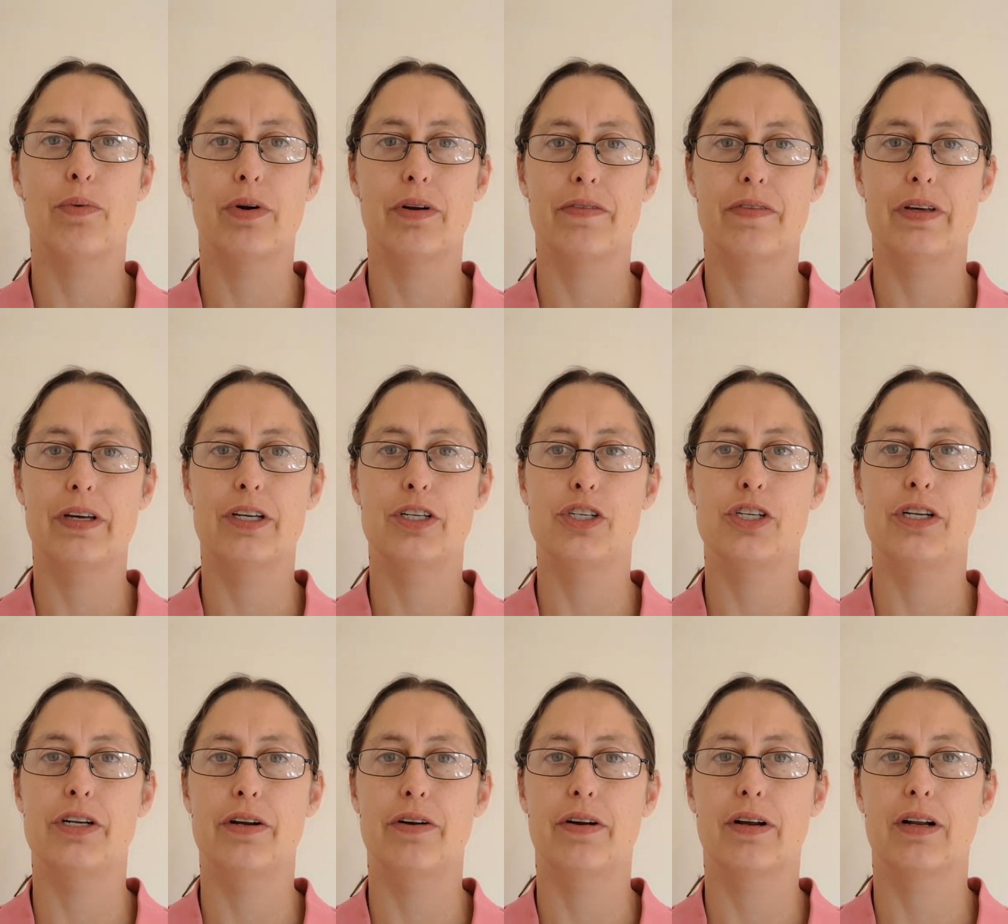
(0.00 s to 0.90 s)
one of the
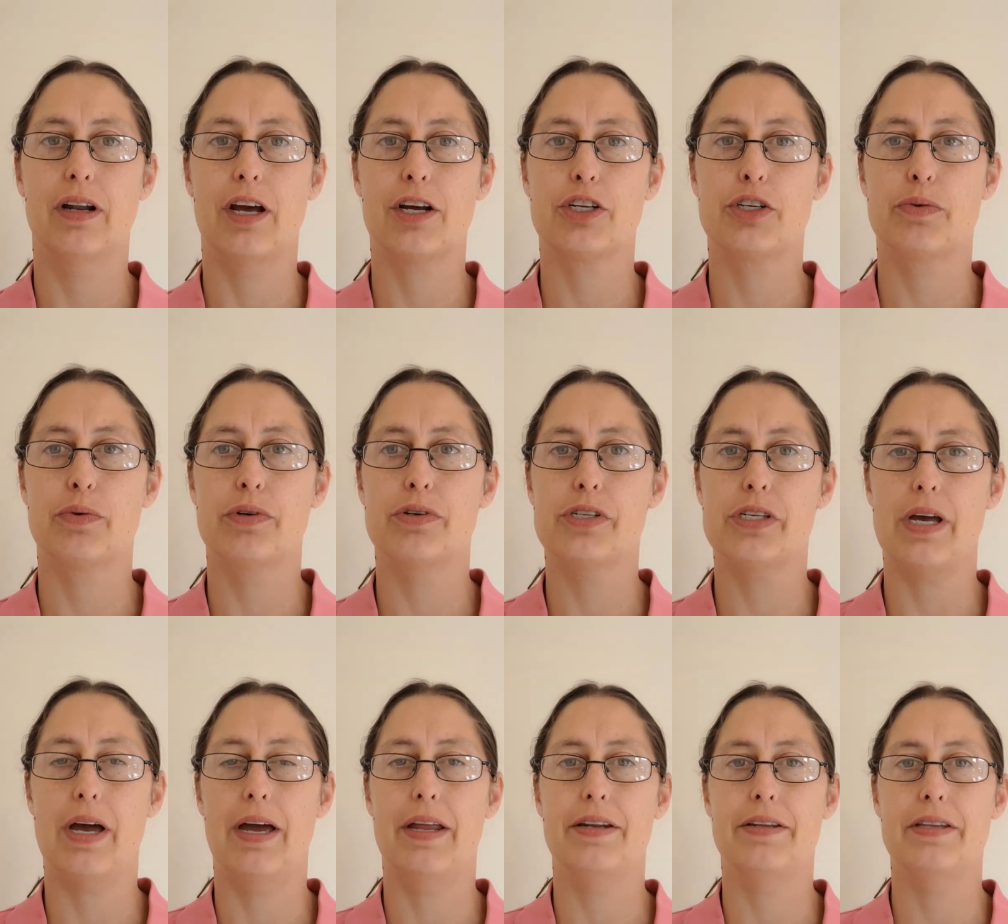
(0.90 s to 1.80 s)
engineering lecturers,
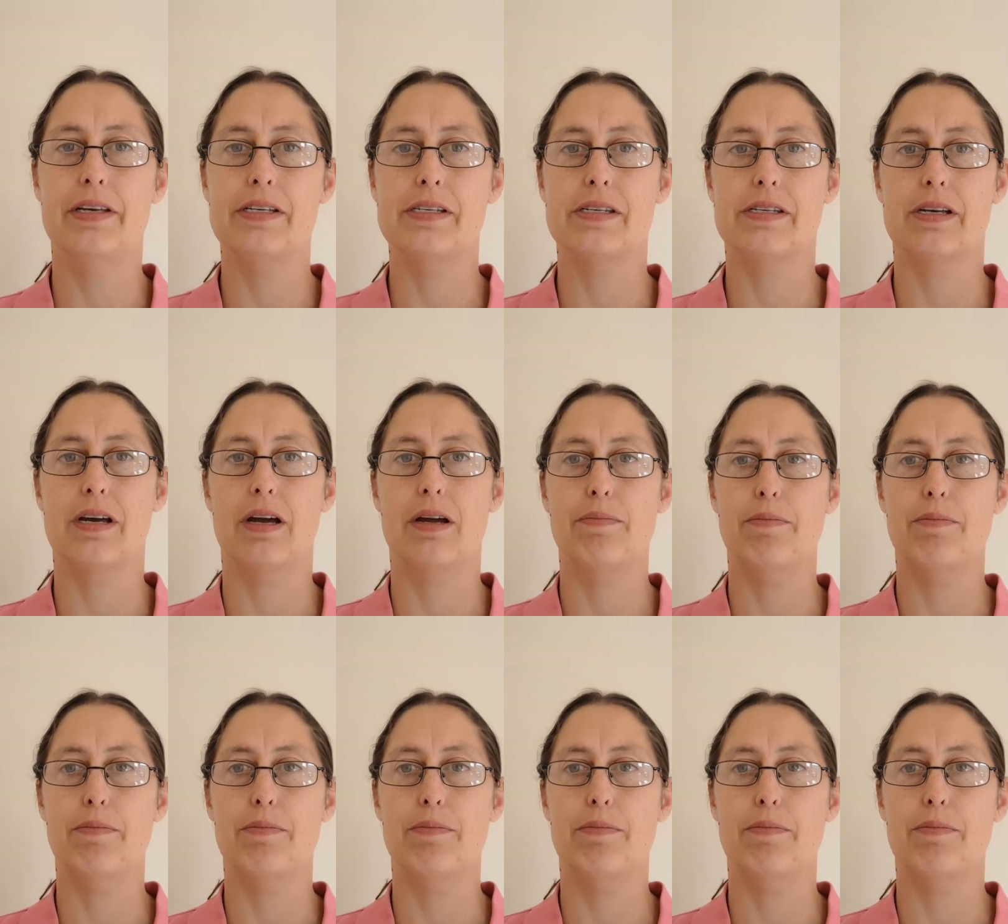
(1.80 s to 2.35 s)
and this time